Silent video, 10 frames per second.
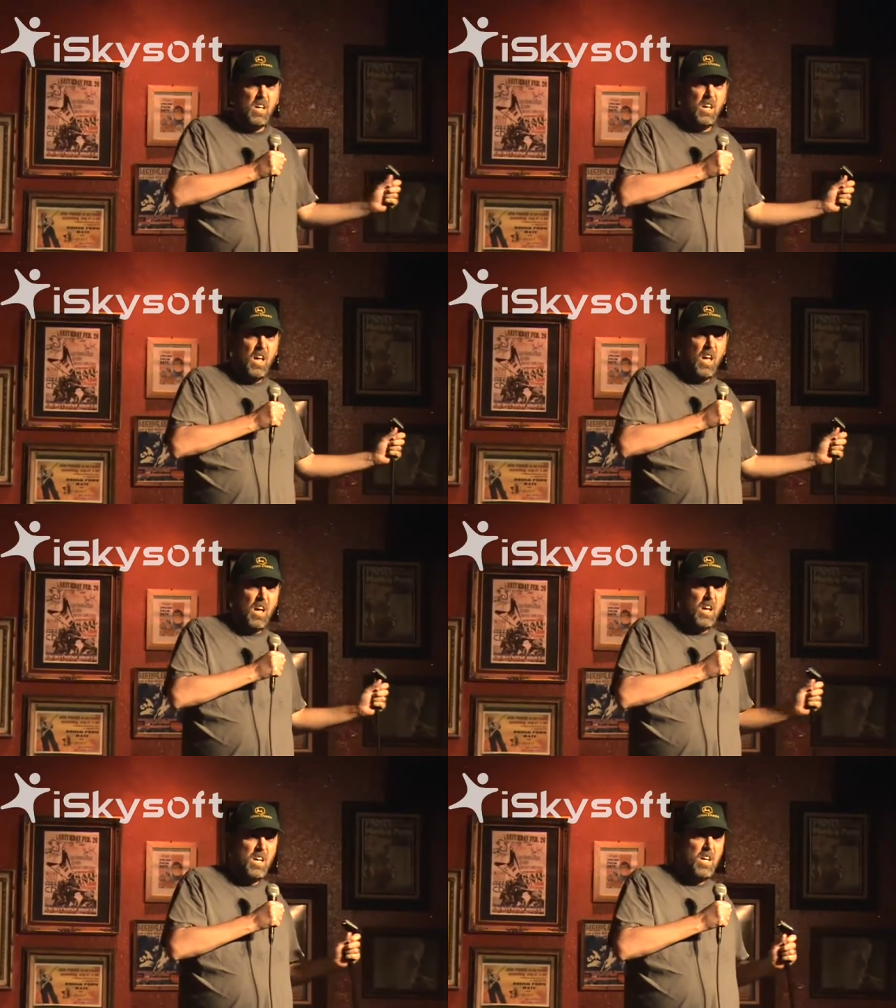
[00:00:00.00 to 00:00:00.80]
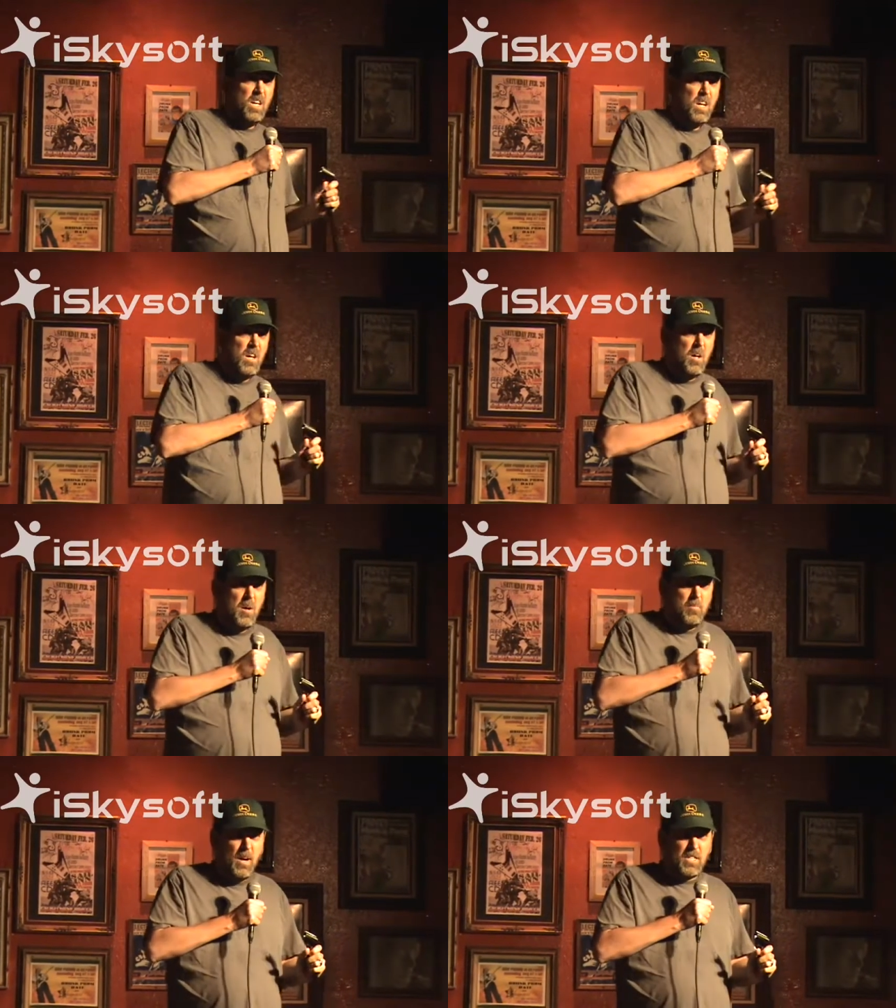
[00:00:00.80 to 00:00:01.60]

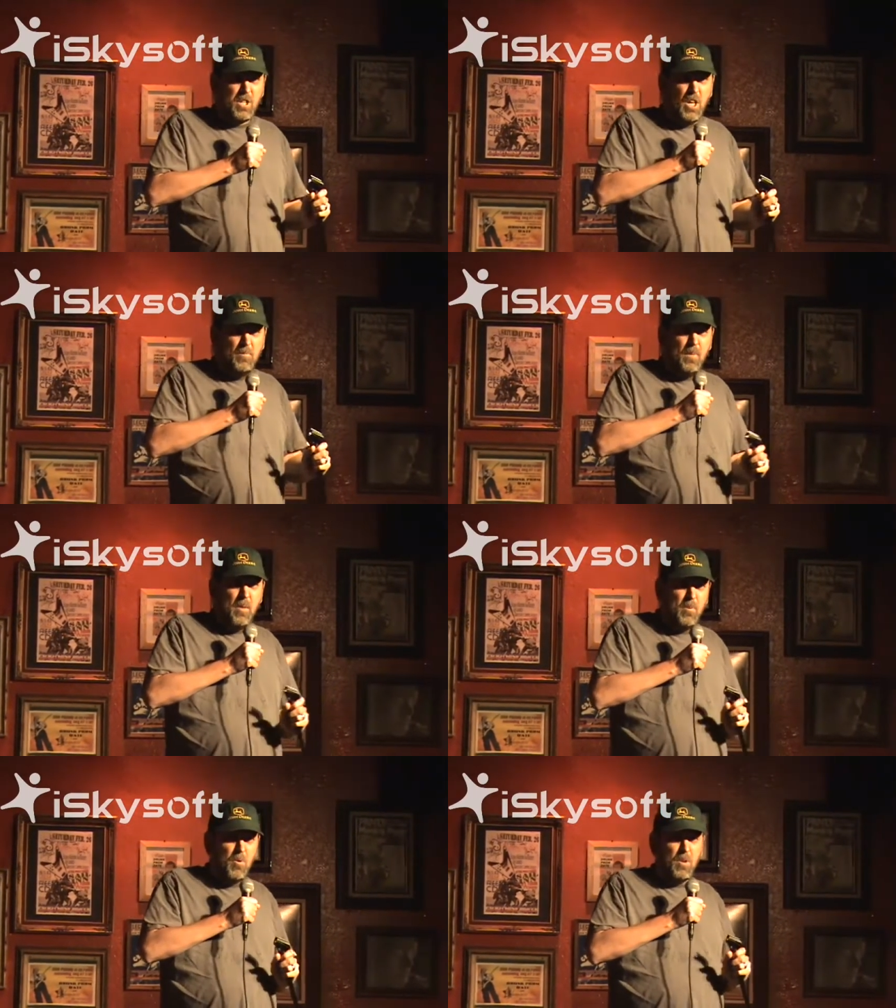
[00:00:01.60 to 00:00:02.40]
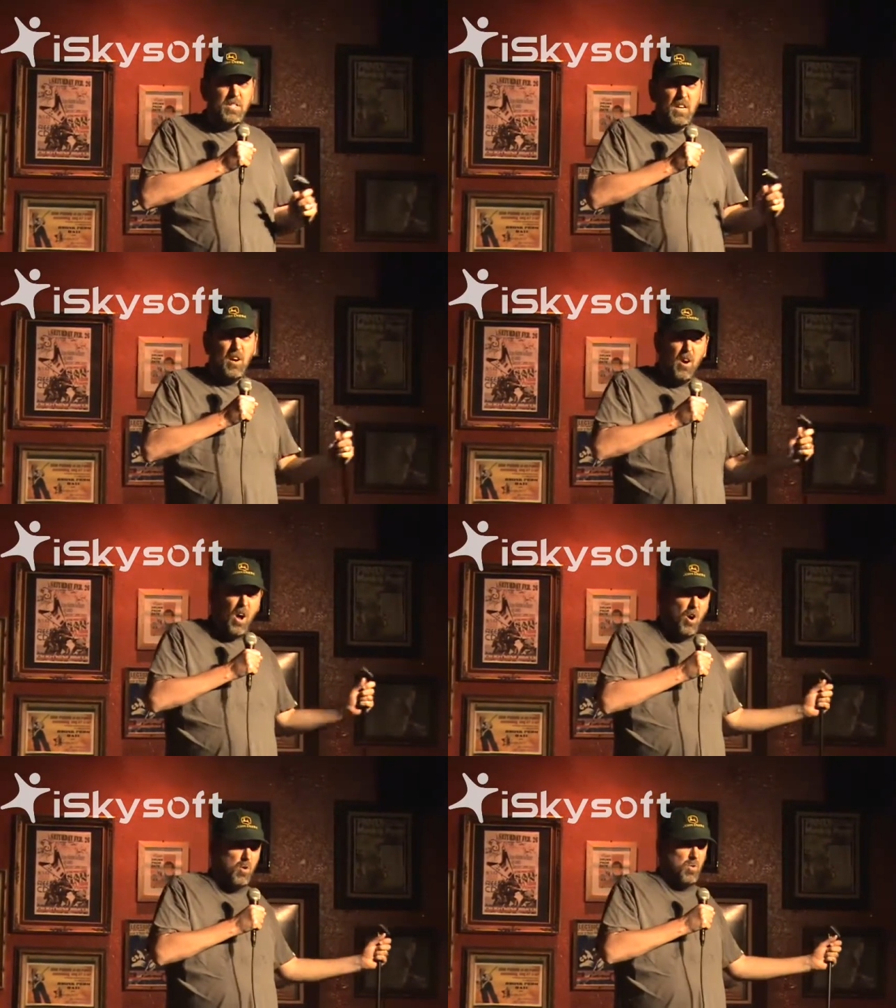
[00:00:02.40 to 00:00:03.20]
Yeah. My sleep number was
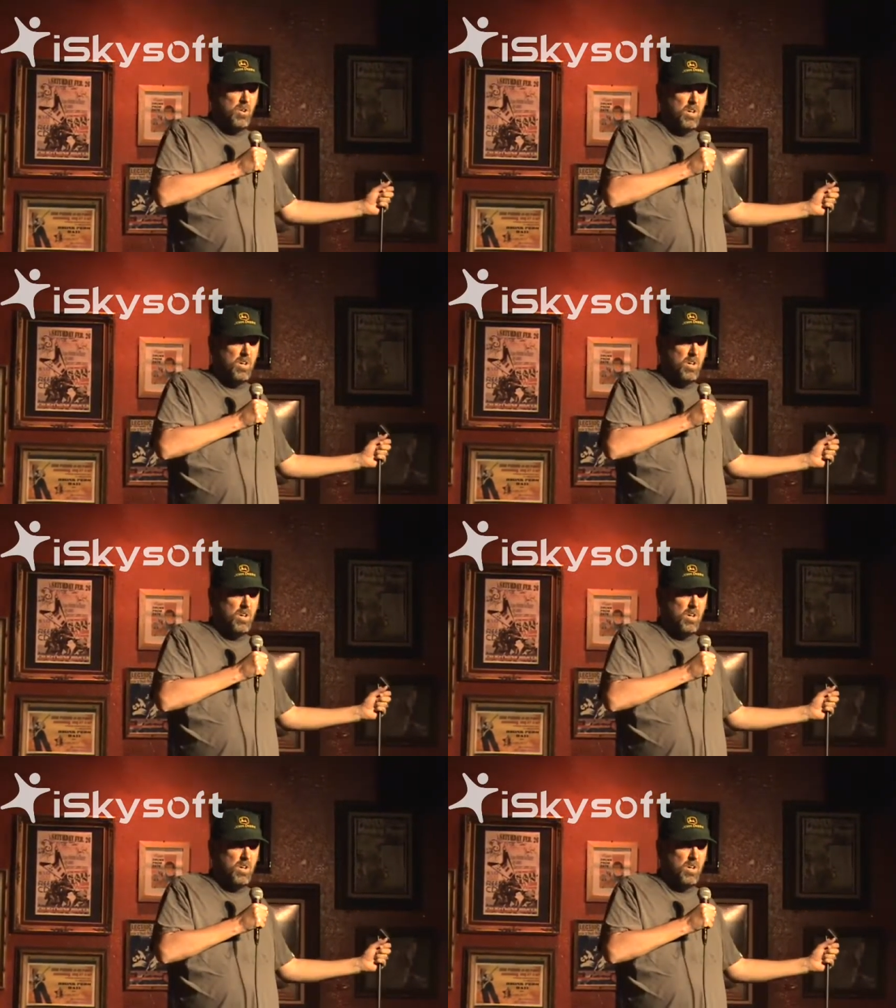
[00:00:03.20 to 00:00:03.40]
0.